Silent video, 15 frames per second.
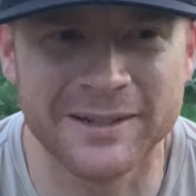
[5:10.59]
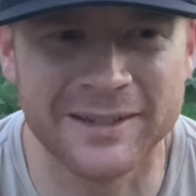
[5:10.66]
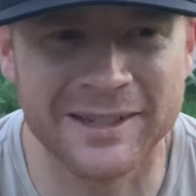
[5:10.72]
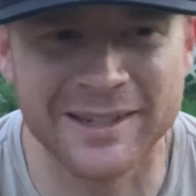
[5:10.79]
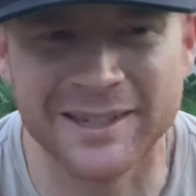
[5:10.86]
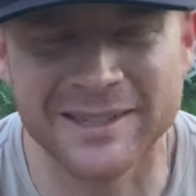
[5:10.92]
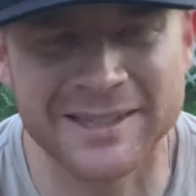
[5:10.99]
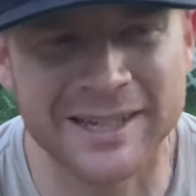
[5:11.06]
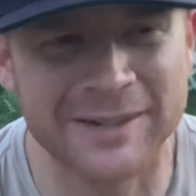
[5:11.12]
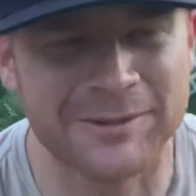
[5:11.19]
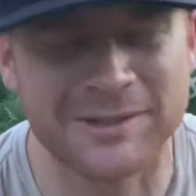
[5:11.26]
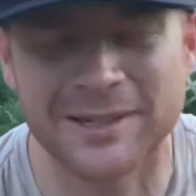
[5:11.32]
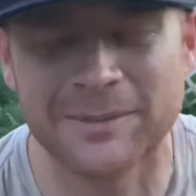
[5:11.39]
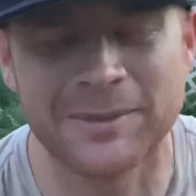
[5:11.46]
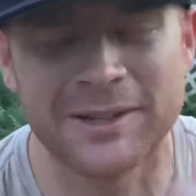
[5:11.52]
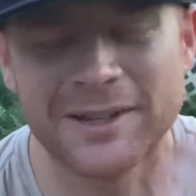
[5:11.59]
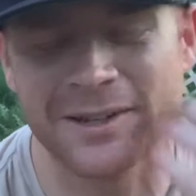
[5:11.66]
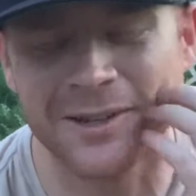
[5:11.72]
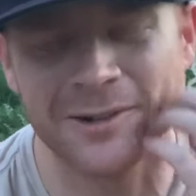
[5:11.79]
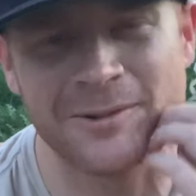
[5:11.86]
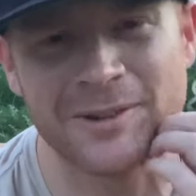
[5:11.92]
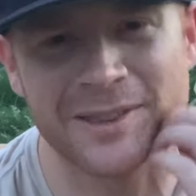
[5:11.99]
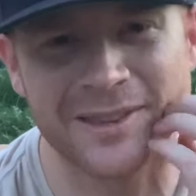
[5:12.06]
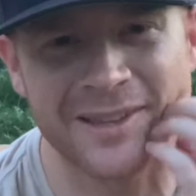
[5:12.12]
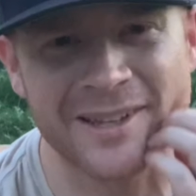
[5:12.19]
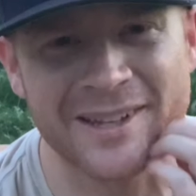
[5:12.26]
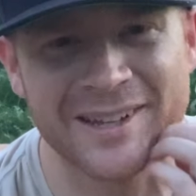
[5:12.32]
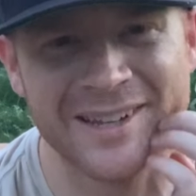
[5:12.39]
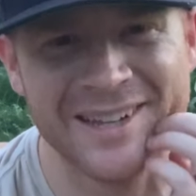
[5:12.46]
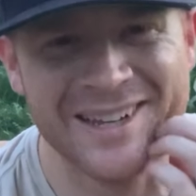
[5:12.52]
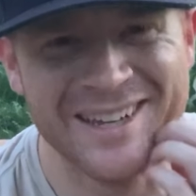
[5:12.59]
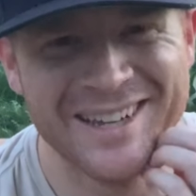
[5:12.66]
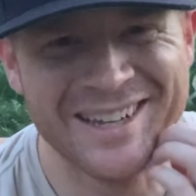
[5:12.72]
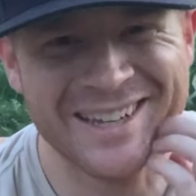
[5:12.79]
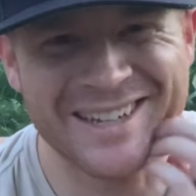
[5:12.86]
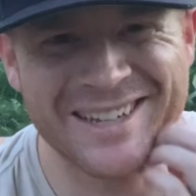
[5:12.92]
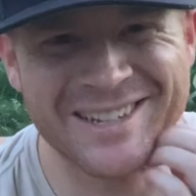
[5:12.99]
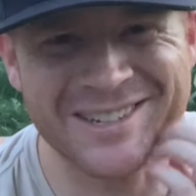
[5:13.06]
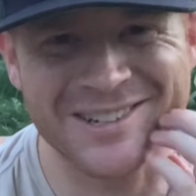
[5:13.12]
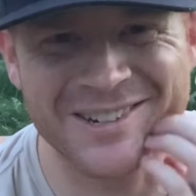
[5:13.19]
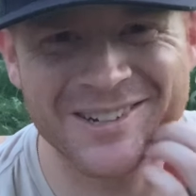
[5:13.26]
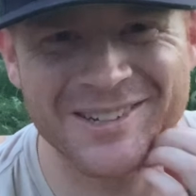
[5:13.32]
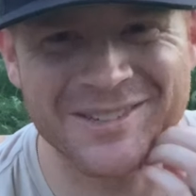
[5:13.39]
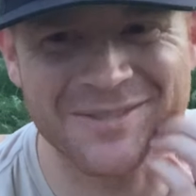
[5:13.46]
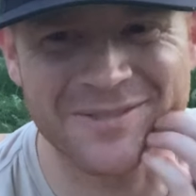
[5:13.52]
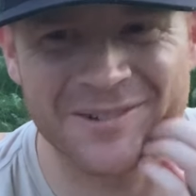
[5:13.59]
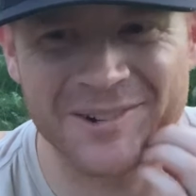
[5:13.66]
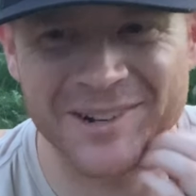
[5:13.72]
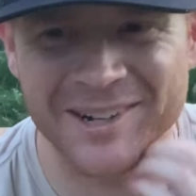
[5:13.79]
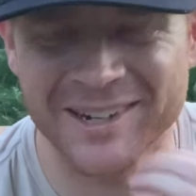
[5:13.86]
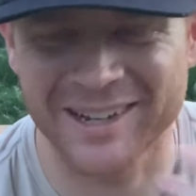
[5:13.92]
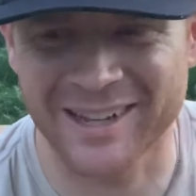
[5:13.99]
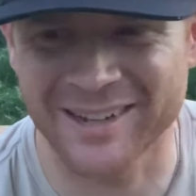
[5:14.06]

He said it was something to do with the insurance for it.